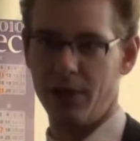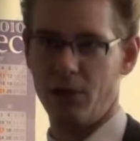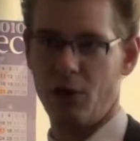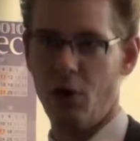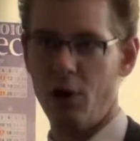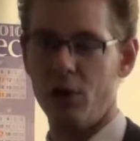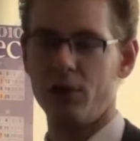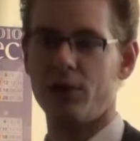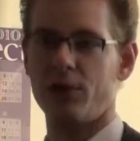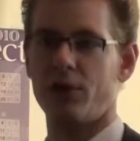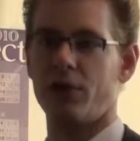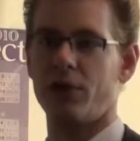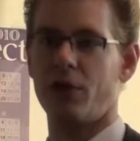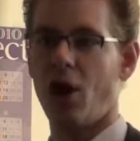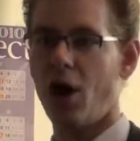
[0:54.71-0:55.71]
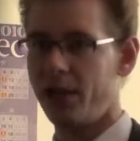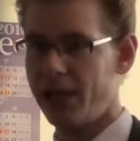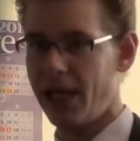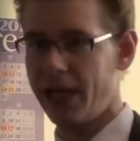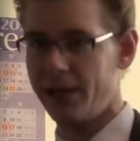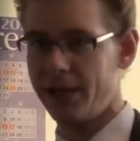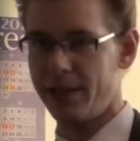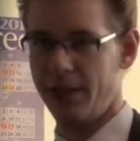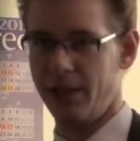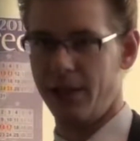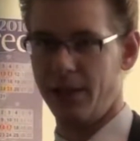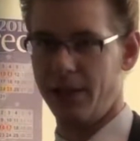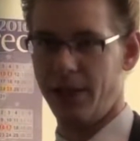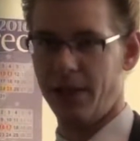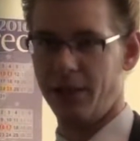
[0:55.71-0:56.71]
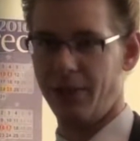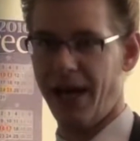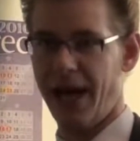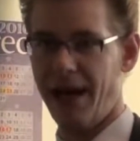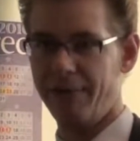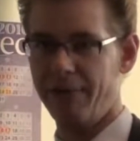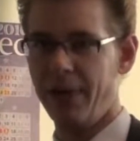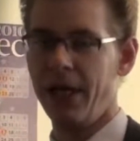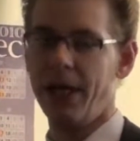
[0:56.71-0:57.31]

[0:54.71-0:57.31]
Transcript: calls or contacts that you have.